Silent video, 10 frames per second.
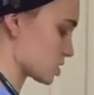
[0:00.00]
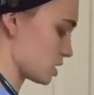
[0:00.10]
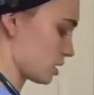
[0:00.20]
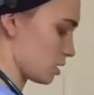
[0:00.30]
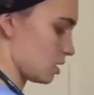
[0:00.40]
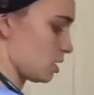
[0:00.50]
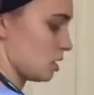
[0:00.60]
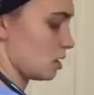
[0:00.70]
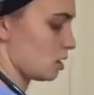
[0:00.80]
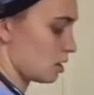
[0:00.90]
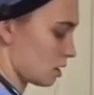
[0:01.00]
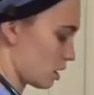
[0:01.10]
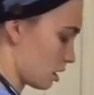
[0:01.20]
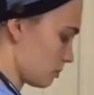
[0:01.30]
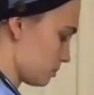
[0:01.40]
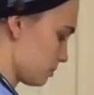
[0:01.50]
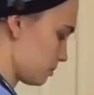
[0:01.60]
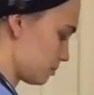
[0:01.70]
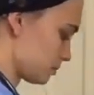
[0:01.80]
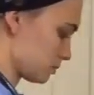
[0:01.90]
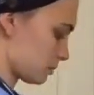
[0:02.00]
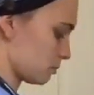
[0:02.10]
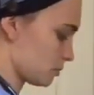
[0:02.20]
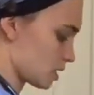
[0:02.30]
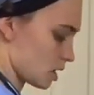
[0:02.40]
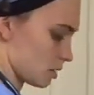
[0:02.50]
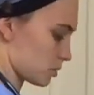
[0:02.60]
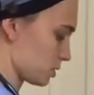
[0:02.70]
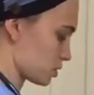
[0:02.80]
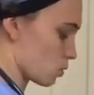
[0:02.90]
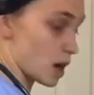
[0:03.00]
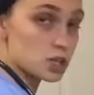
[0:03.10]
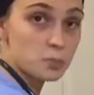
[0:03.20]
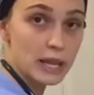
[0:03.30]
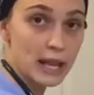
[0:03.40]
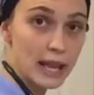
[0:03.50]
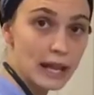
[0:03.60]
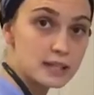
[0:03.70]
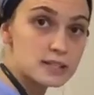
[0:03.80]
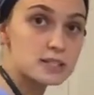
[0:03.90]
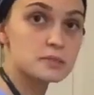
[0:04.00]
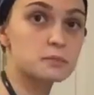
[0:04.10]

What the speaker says: and I'm going to wash my hands.